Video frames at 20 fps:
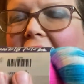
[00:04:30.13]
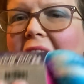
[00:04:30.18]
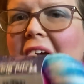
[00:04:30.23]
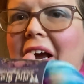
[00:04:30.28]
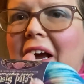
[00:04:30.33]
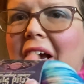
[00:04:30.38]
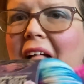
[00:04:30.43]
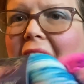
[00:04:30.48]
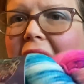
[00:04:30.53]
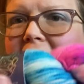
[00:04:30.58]

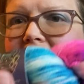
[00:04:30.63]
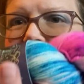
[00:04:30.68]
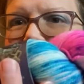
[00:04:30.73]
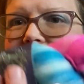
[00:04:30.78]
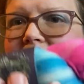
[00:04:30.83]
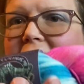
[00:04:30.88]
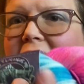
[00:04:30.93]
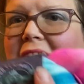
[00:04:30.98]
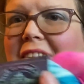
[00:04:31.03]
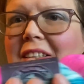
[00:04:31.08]

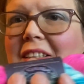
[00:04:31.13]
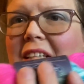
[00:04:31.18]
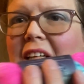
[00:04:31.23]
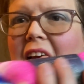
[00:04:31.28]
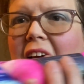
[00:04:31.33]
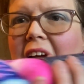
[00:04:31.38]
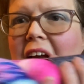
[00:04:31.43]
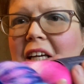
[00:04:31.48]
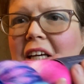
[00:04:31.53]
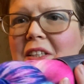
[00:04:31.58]
and
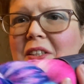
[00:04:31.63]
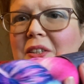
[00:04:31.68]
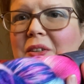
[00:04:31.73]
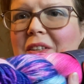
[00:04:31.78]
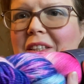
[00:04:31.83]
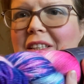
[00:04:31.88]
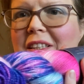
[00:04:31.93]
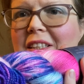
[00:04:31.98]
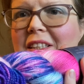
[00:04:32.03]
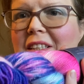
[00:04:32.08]
as you
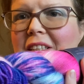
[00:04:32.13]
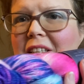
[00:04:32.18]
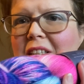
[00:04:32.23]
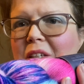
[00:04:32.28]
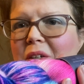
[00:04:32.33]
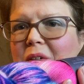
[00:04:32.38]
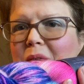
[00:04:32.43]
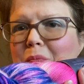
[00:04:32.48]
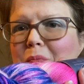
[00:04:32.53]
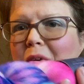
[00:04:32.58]
can
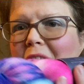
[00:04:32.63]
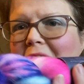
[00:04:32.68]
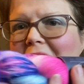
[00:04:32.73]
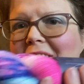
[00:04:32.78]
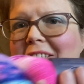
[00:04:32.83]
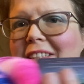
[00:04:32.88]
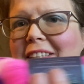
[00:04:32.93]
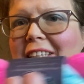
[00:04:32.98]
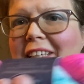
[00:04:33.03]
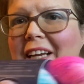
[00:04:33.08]
probably
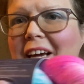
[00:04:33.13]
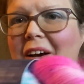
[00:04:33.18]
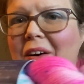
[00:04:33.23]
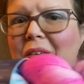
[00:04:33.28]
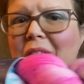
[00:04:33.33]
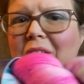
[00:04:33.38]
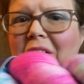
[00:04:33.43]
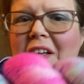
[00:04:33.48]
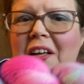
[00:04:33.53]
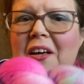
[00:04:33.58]
see
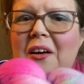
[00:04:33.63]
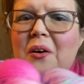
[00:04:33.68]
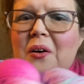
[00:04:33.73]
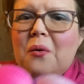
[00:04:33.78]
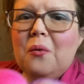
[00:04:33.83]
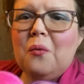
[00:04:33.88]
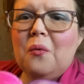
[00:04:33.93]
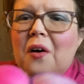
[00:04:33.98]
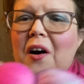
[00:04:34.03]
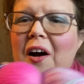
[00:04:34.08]
now
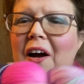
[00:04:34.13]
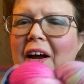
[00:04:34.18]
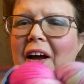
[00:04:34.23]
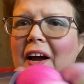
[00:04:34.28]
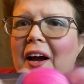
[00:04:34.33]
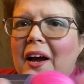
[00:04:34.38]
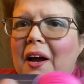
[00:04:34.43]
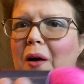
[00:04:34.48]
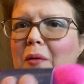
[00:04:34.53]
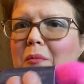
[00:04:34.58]
why
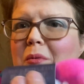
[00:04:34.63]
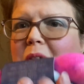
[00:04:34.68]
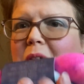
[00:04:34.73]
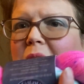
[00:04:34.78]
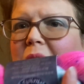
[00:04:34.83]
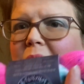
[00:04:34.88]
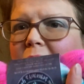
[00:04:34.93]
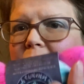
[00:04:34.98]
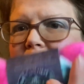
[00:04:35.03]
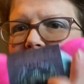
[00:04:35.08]
I
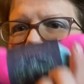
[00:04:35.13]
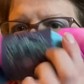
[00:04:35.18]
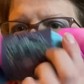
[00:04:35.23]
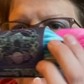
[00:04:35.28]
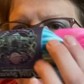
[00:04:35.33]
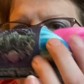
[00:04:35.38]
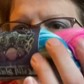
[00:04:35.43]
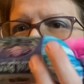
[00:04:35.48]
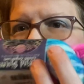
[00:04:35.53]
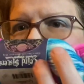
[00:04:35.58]

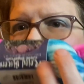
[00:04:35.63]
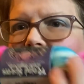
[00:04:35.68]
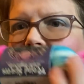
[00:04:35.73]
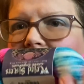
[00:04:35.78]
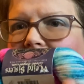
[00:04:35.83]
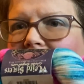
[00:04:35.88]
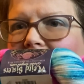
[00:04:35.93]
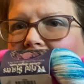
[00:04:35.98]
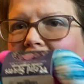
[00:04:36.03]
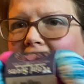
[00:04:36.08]
absolutely
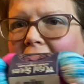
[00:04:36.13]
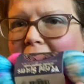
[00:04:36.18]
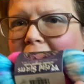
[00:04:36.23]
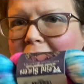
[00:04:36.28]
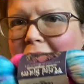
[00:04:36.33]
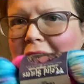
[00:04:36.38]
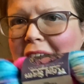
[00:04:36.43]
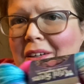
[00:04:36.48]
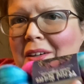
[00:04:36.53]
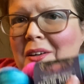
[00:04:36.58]
had to have
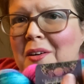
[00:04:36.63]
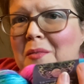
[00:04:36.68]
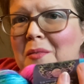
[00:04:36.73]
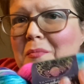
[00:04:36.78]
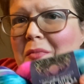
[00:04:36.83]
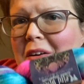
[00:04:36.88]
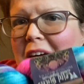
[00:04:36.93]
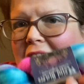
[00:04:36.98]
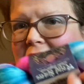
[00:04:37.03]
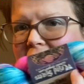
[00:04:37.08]
it,
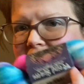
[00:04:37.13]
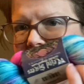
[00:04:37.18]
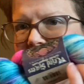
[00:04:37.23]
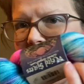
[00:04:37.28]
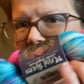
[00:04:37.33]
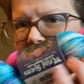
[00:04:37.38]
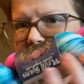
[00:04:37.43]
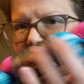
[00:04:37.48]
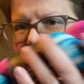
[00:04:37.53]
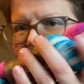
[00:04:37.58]
because it
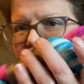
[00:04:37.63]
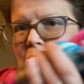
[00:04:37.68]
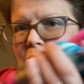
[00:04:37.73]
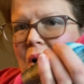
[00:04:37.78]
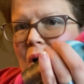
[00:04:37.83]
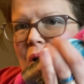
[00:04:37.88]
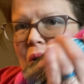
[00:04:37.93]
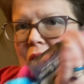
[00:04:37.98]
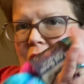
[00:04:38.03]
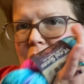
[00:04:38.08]
has
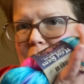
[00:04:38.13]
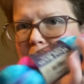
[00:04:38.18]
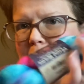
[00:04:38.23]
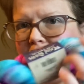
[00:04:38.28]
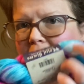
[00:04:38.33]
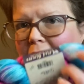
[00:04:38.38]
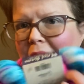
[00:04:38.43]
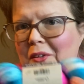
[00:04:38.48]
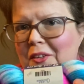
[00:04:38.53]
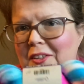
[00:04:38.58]
all of my
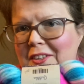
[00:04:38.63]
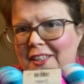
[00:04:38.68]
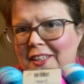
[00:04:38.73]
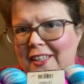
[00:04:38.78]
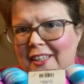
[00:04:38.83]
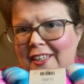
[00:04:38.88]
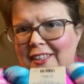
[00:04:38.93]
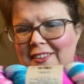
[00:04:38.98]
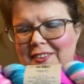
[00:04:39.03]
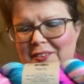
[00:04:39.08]
colors in
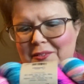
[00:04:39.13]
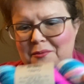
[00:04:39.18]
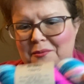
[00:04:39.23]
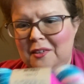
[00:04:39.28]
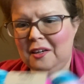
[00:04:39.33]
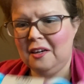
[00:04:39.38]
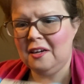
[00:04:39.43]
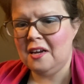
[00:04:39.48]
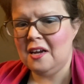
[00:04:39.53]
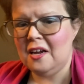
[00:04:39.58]
it.
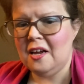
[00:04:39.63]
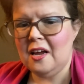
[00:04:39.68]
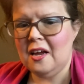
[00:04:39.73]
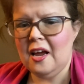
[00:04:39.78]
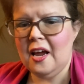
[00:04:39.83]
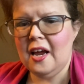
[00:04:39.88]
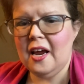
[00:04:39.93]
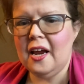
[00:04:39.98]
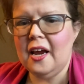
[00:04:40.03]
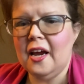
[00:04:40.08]

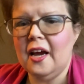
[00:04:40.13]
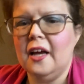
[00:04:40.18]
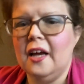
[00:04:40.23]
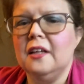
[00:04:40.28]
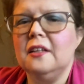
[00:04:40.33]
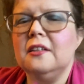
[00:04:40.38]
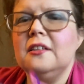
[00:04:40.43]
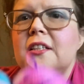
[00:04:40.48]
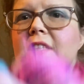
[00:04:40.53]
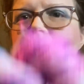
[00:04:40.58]
And